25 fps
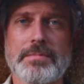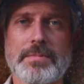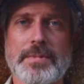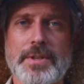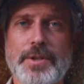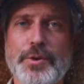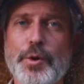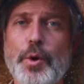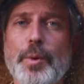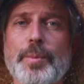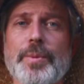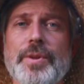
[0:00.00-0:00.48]

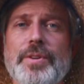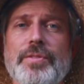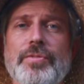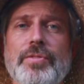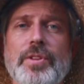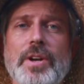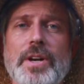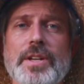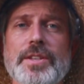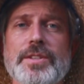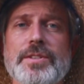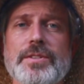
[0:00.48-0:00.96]
normally
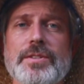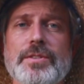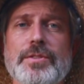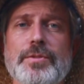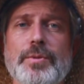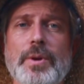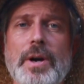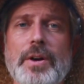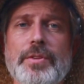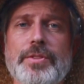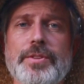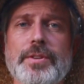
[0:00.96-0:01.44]
floods
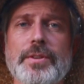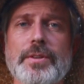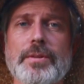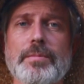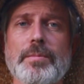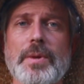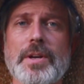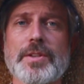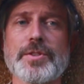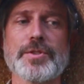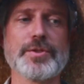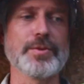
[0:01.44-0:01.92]
throughout the
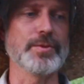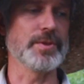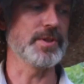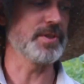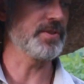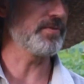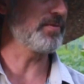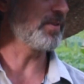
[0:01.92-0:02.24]
monsoon. It's